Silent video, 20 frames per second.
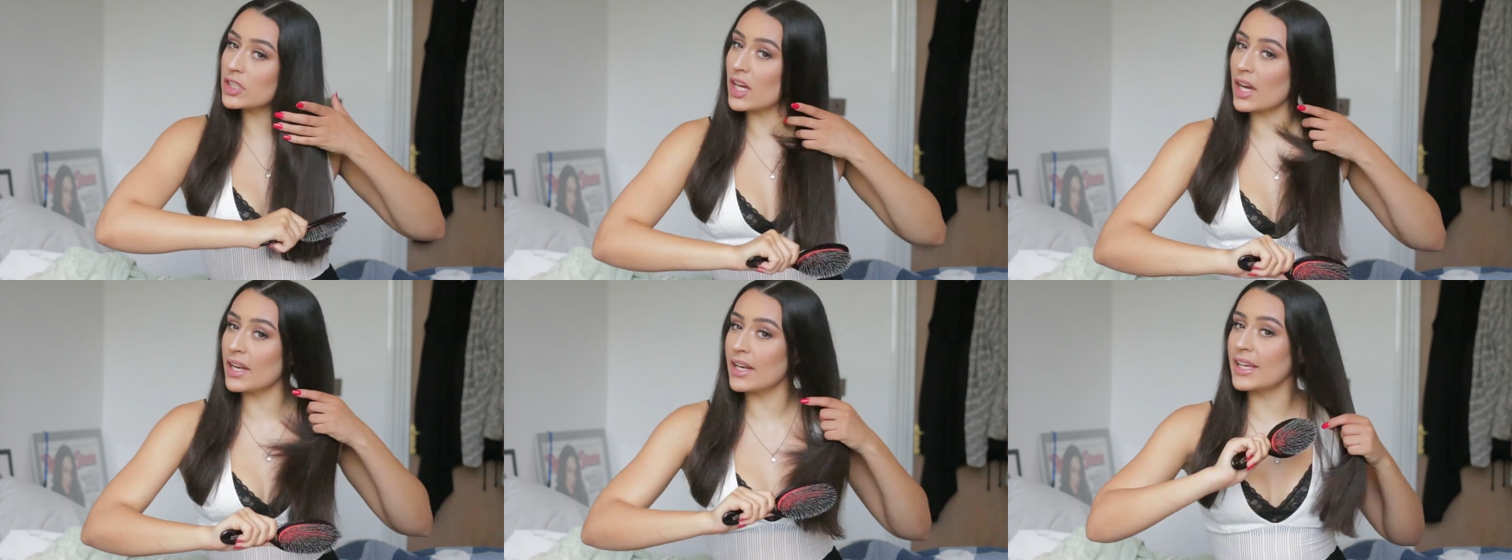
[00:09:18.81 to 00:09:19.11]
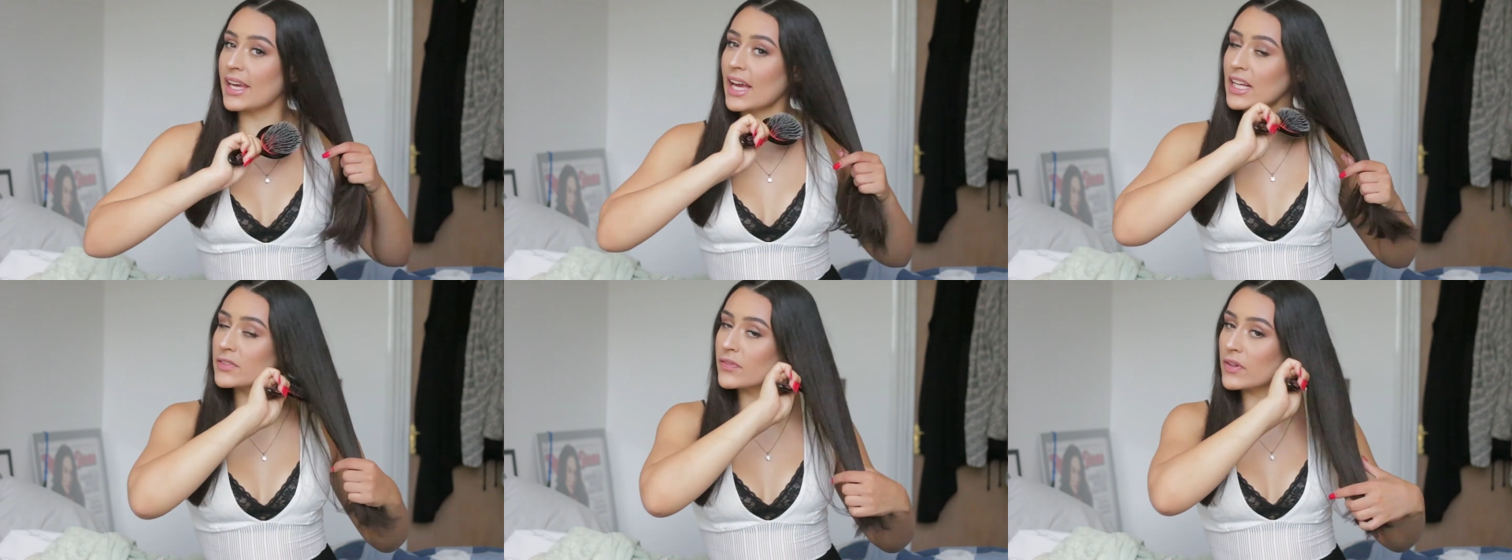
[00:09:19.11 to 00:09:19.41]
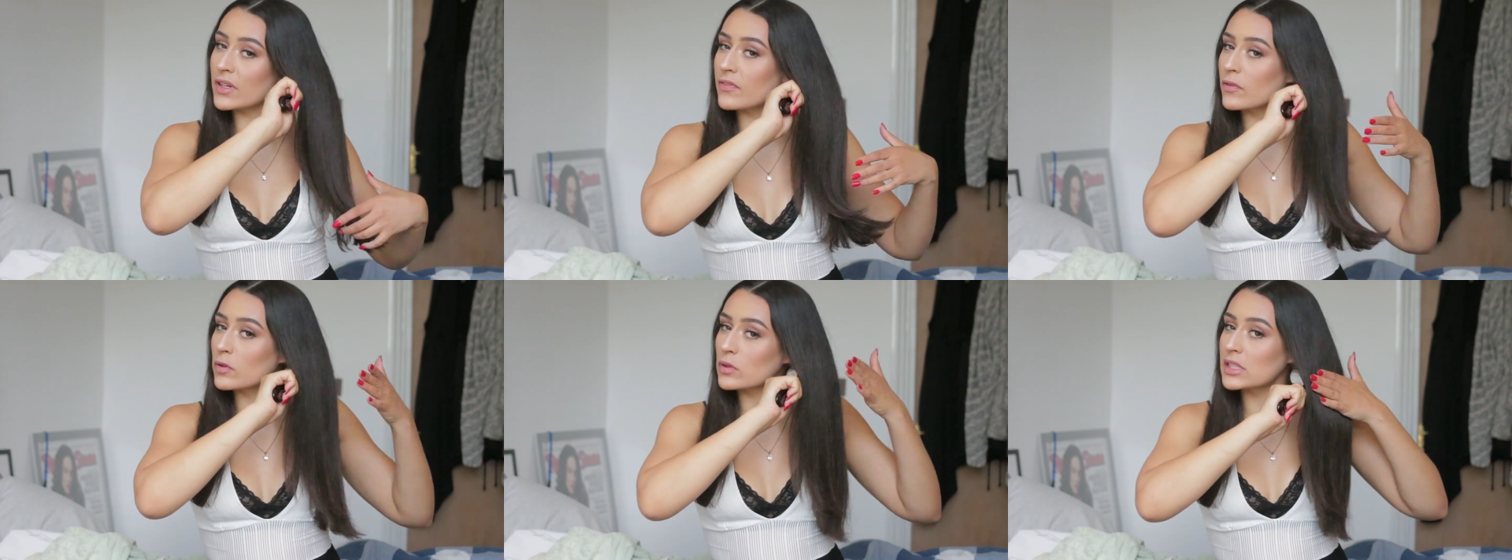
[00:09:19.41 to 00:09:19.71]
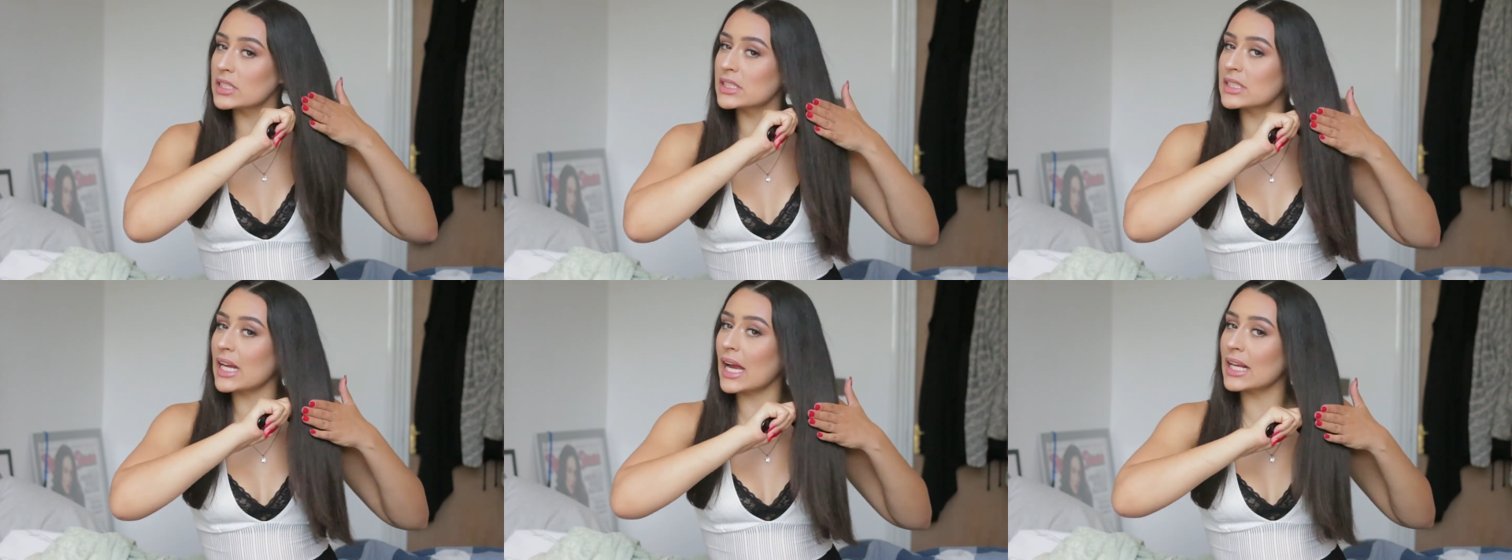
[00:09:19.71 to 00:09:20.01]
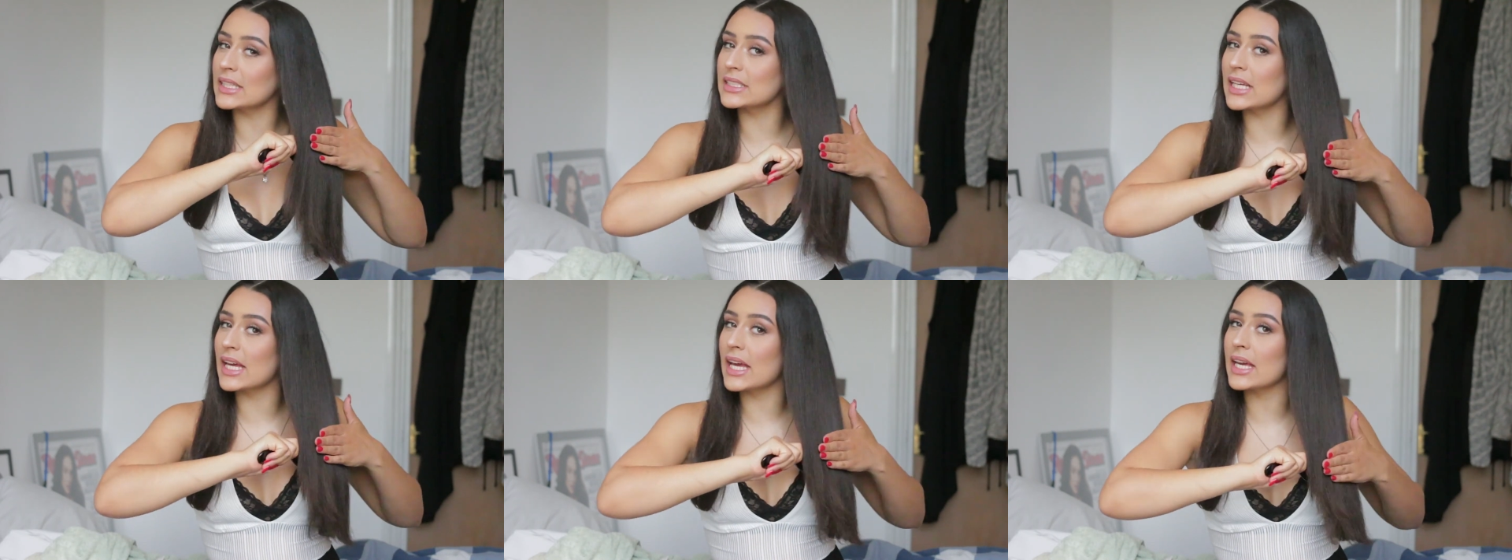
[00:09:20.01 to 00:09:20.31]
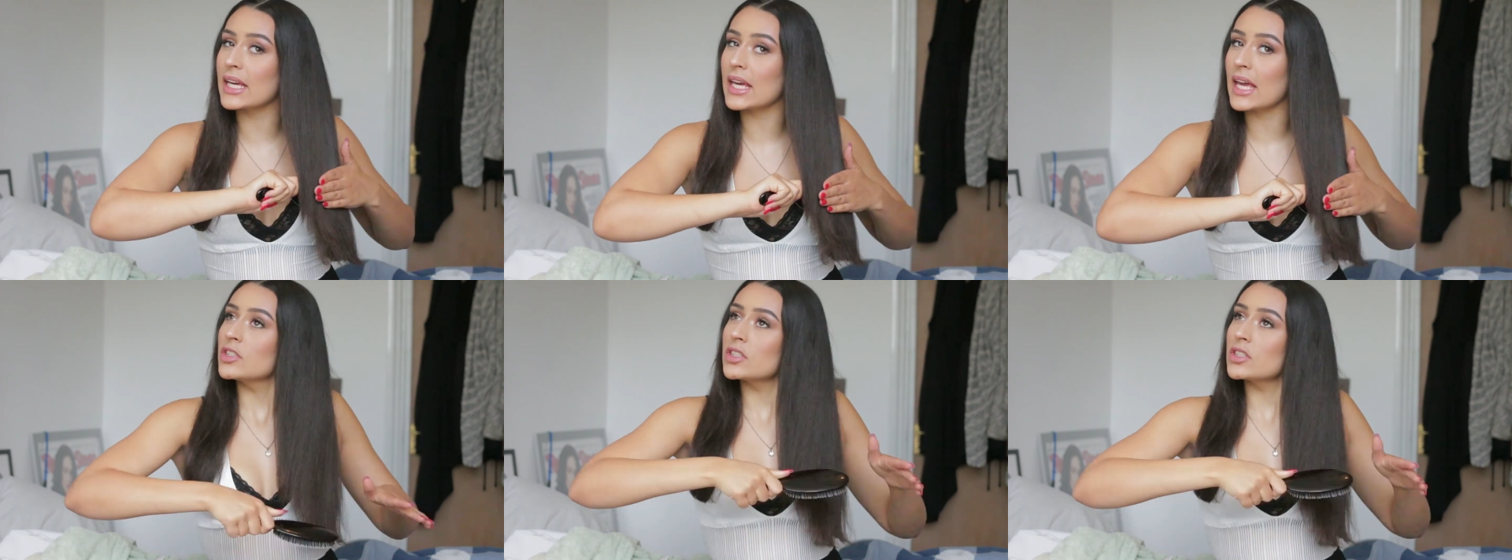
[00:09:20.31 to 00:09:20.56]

it kind of gets rid of all the static.